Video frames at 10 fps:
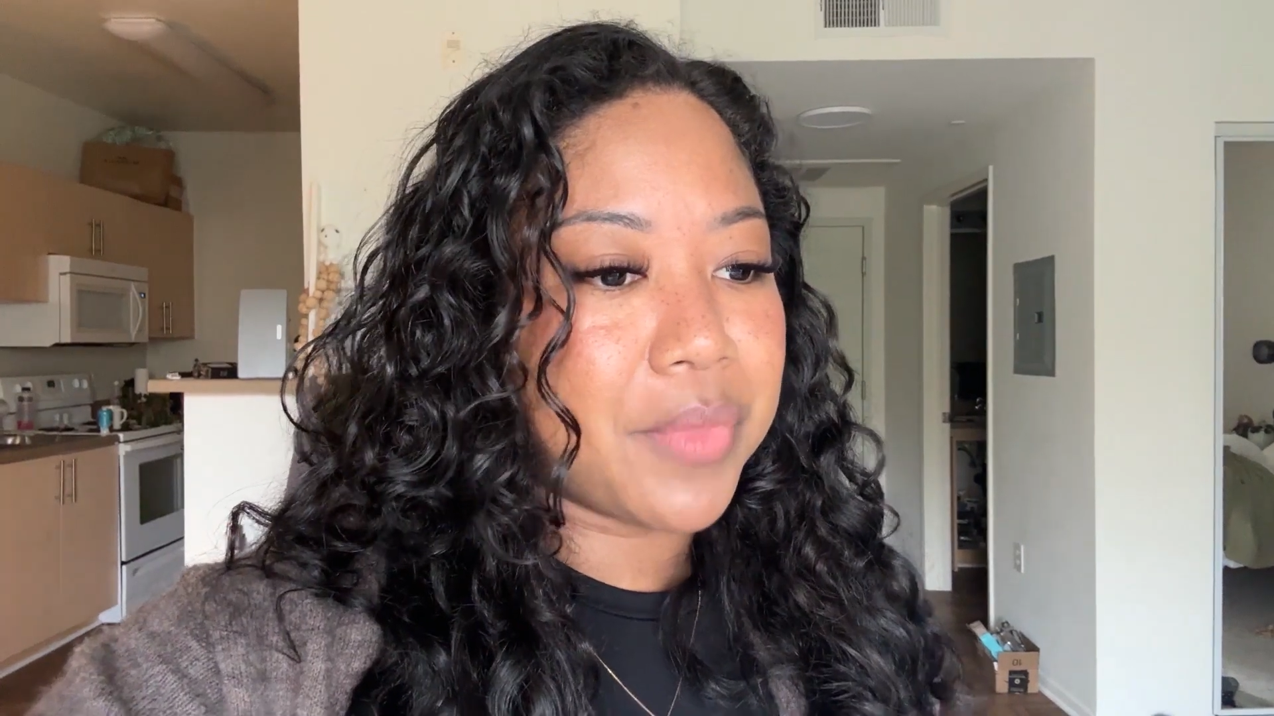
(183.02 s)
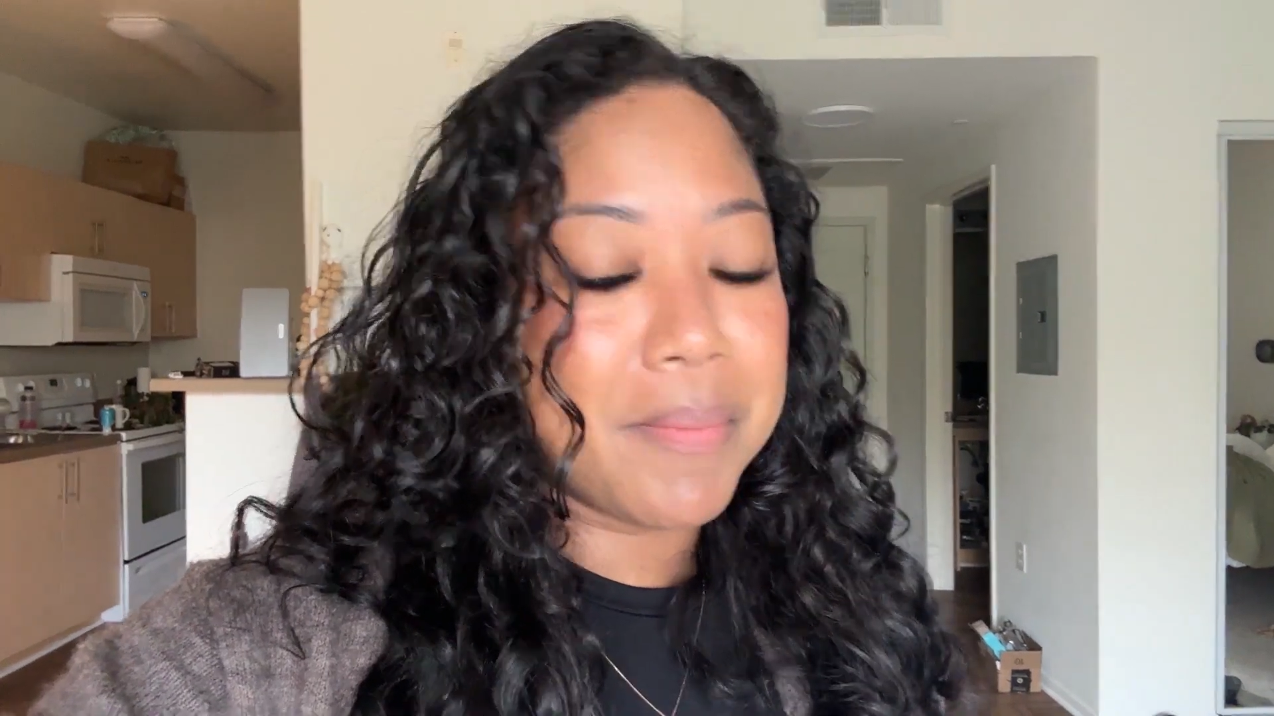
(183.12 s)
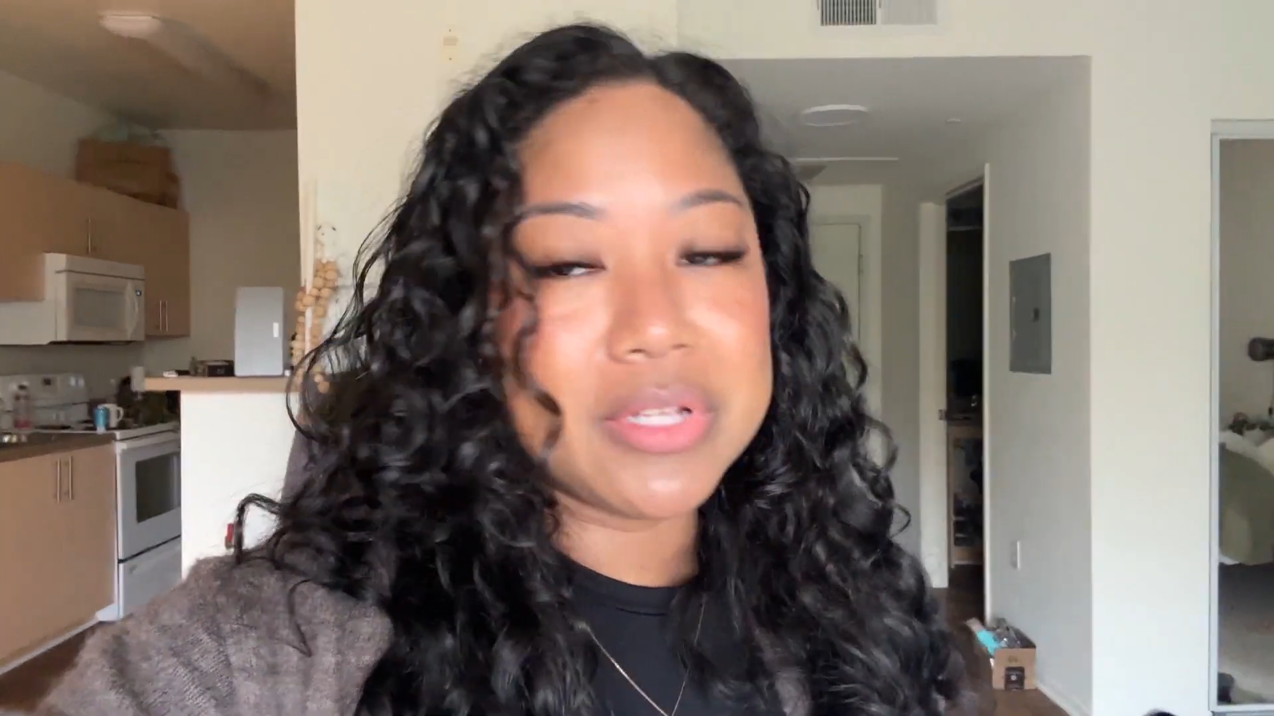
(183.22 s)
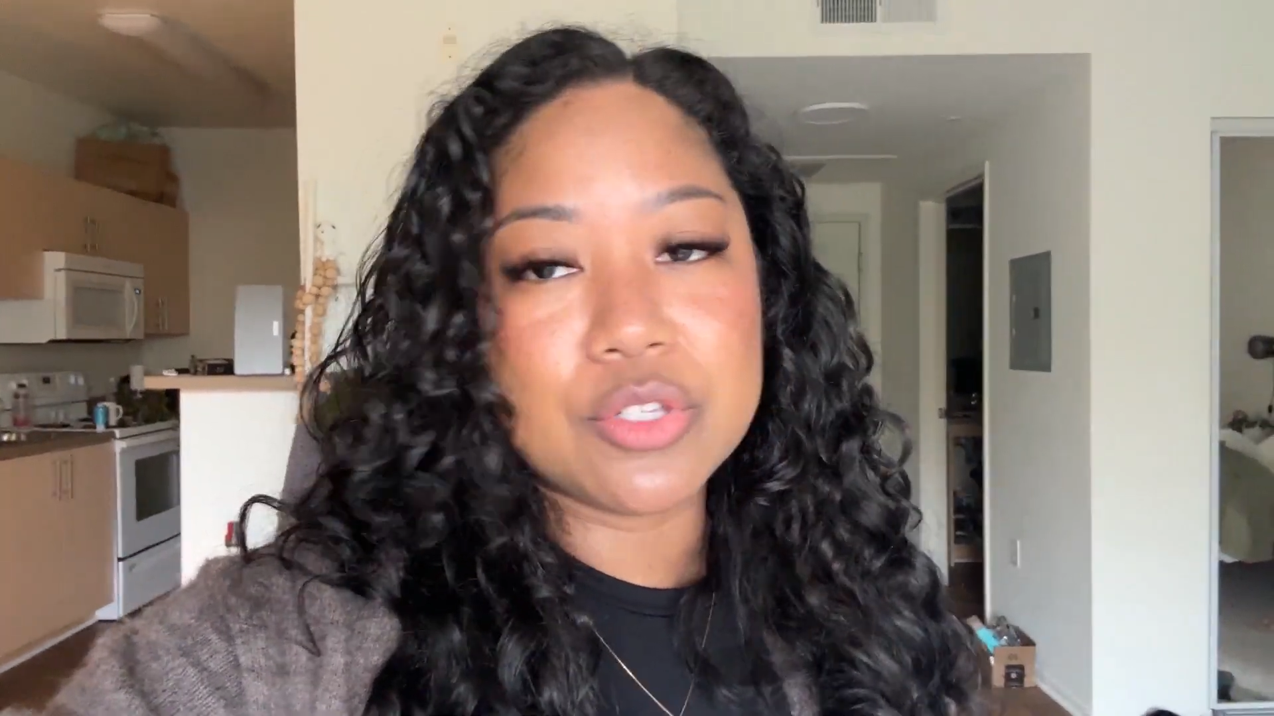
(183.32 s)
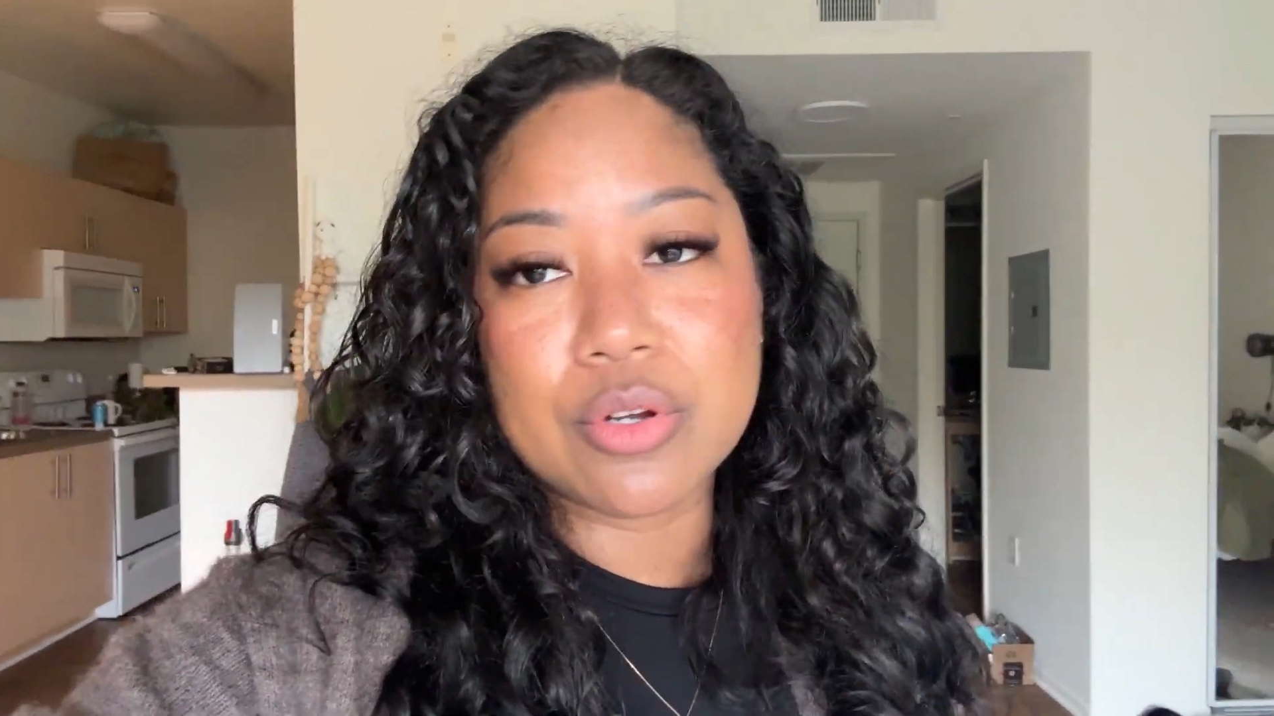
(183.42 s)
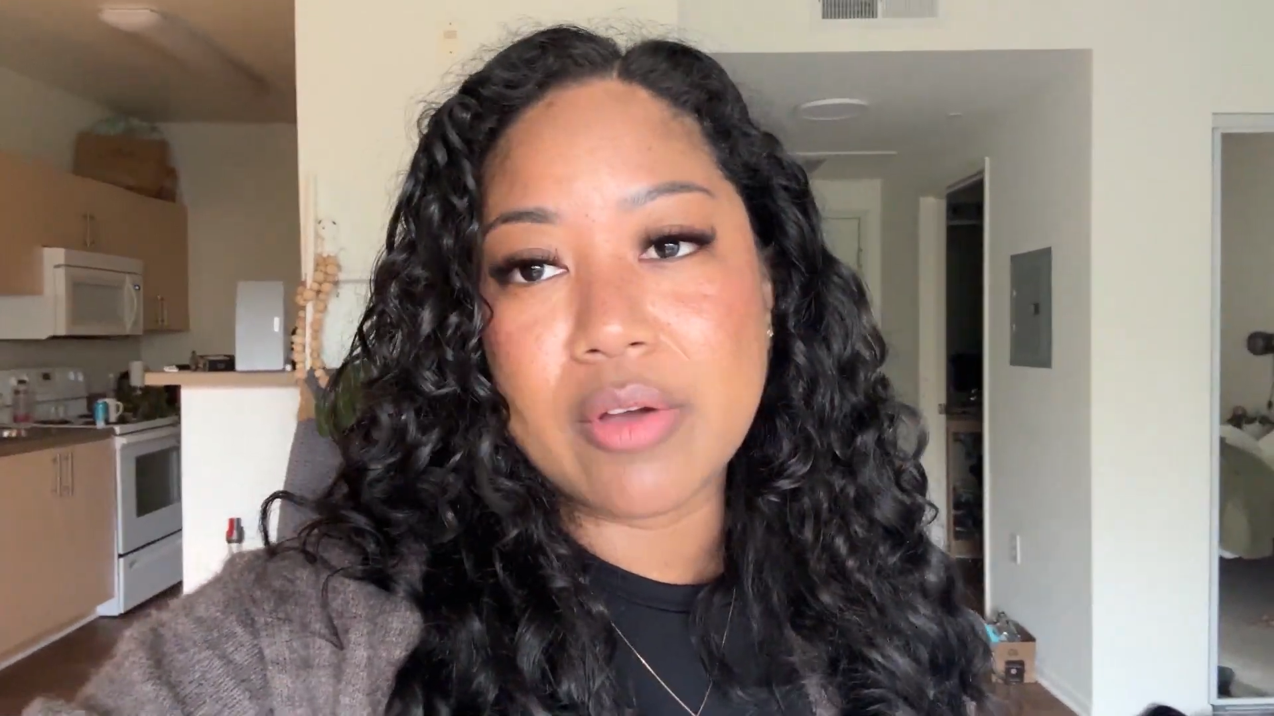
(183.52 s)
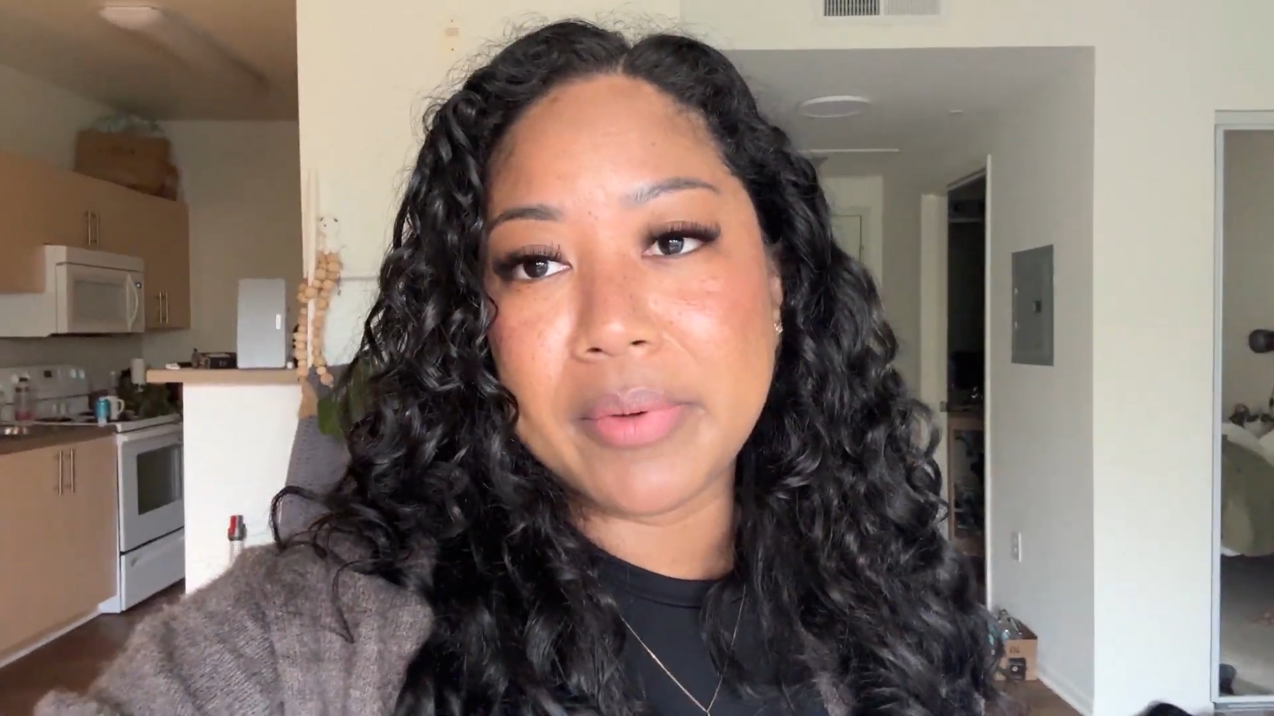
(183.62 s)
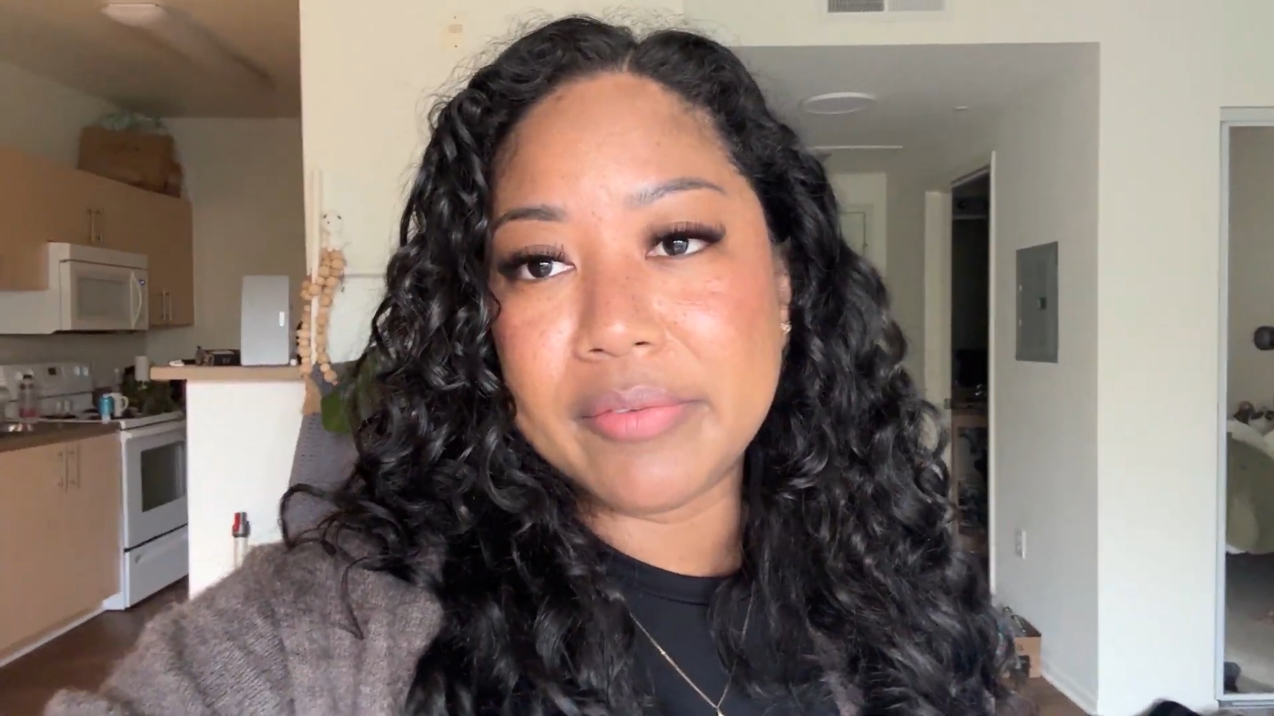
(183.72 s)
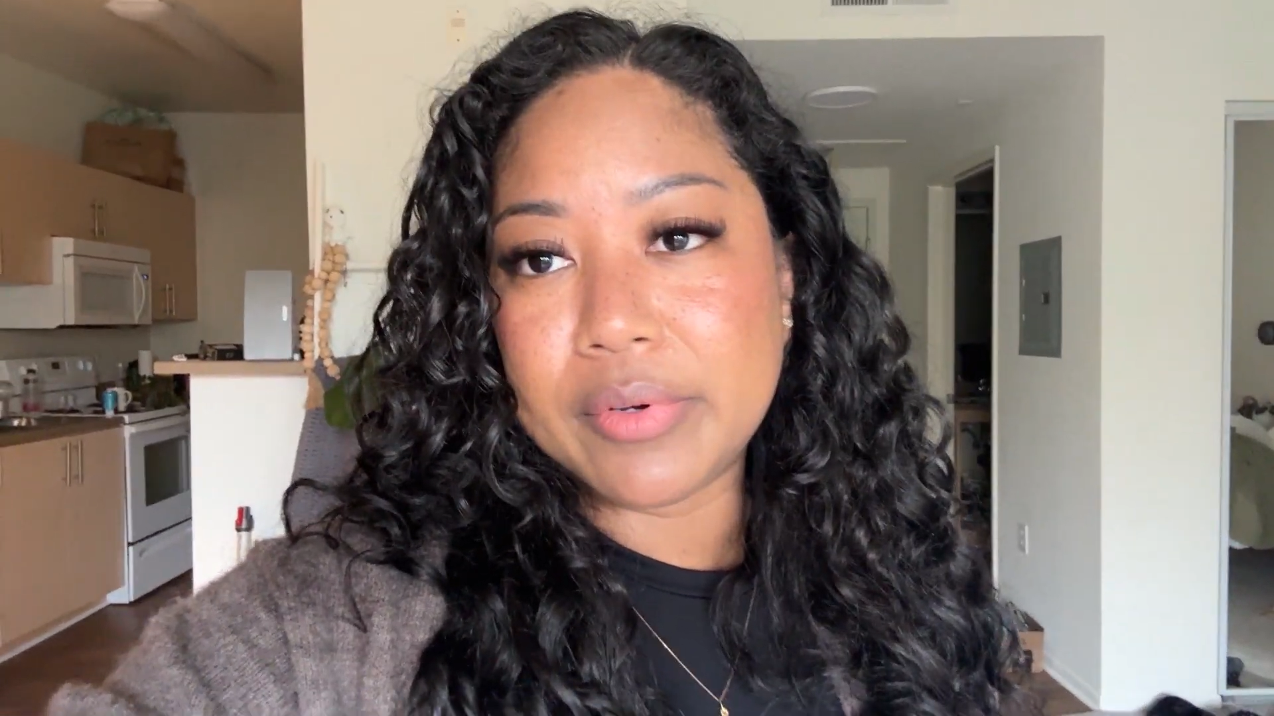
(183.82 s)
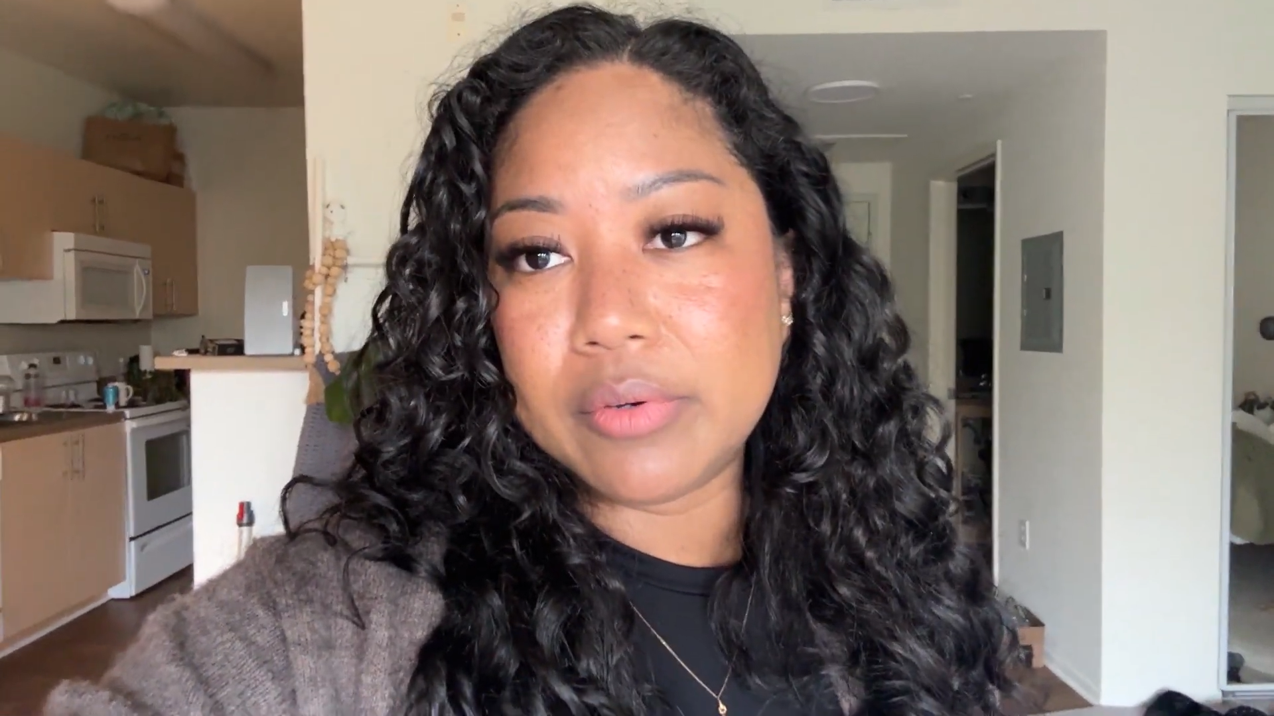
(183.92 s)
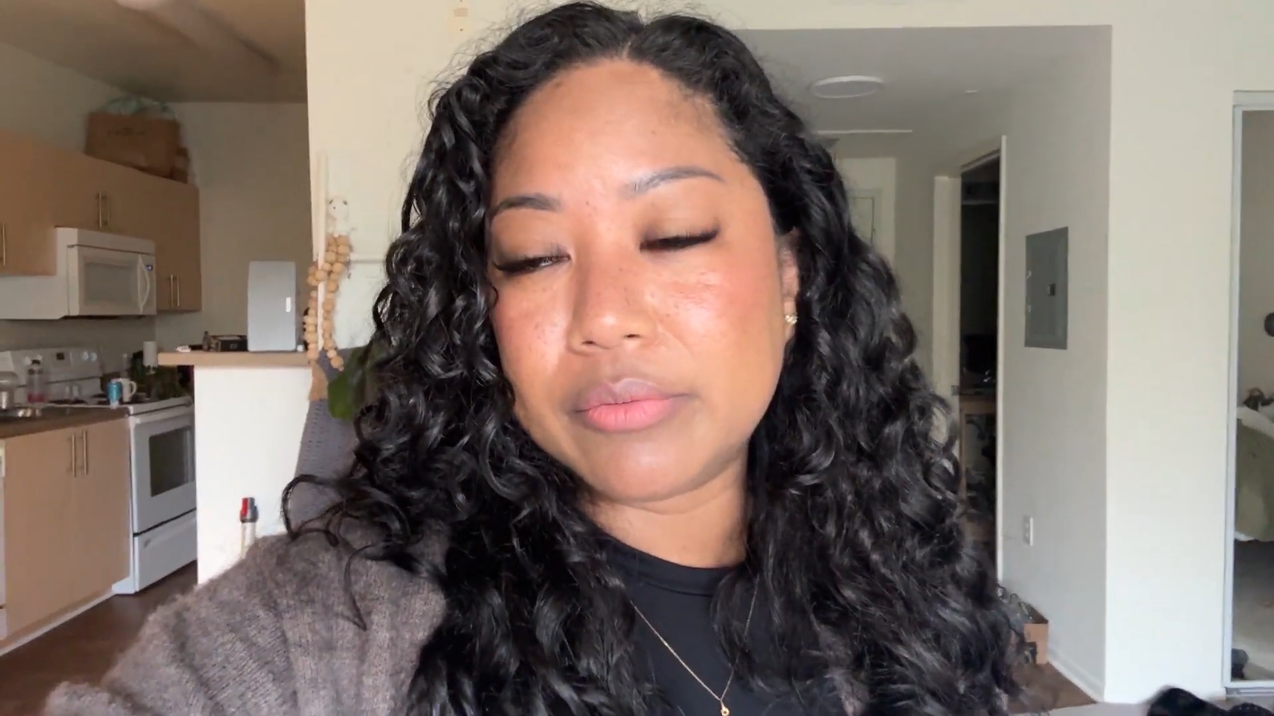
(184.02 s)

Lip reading: I'm about to turn off my phone